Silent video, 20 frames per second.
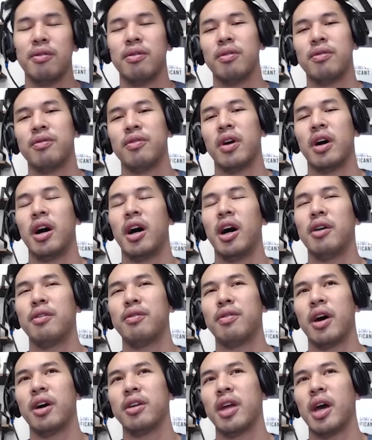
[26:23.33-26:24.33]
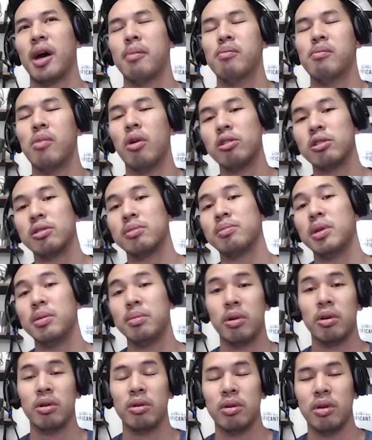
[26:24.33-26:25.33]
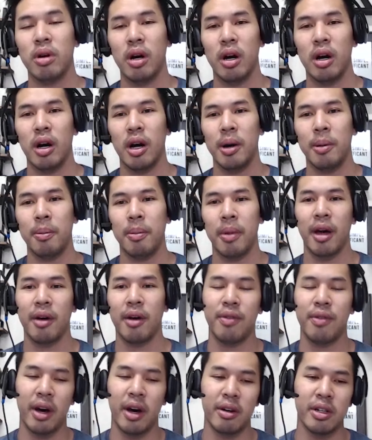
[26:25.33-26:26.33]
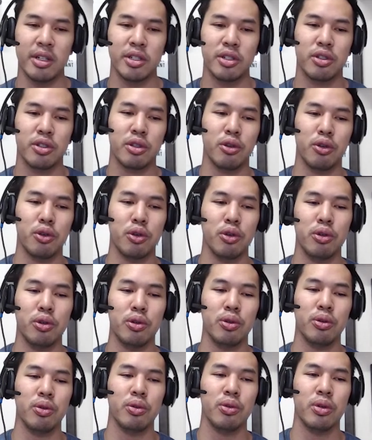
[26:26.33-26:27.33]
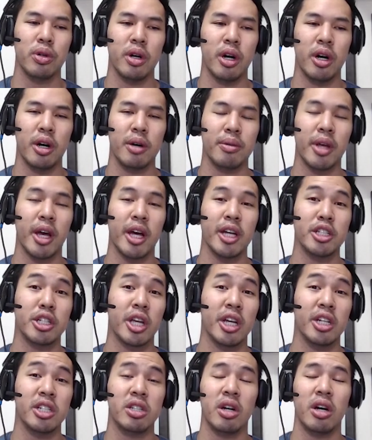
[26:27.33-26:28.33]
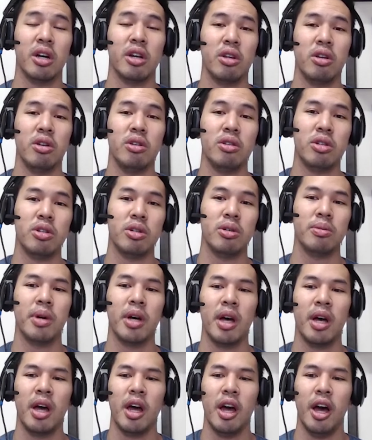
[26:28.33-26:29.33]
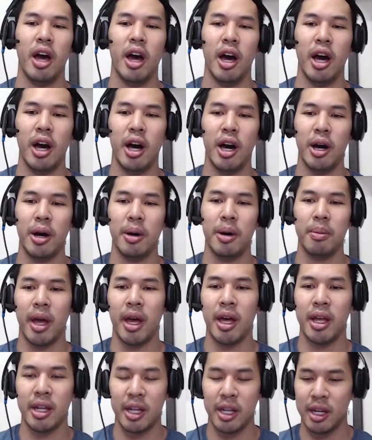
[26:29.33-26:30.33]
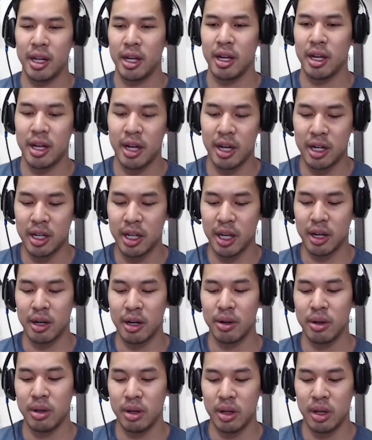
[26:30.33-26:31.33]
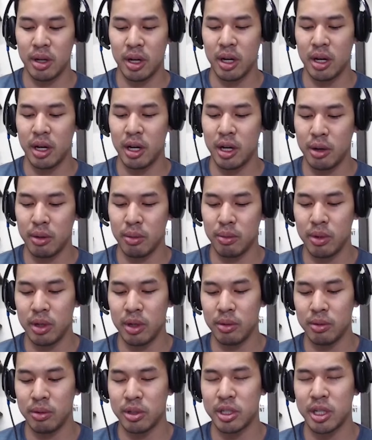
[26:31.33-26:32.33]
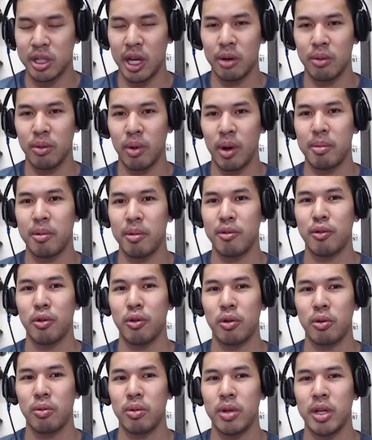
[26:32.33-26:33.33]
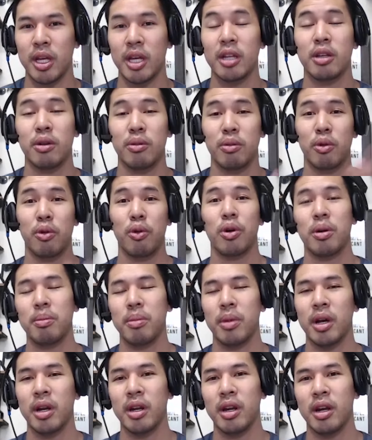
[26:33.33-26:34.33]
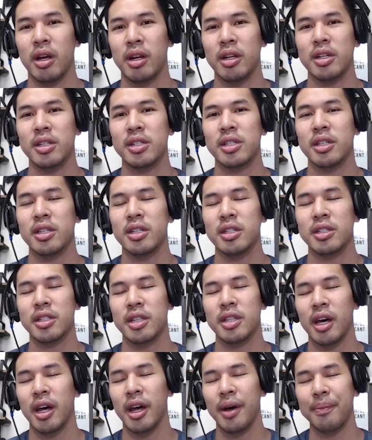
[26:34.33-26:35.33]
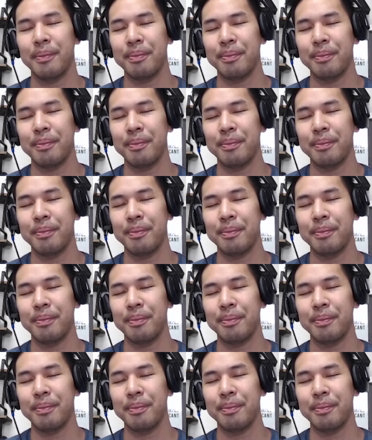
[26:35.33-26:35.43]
f- I found that most people um, have found us through uh, the education on YouTube, um, and kind of like our, uh, we were saying right before we hit the recording button on this is that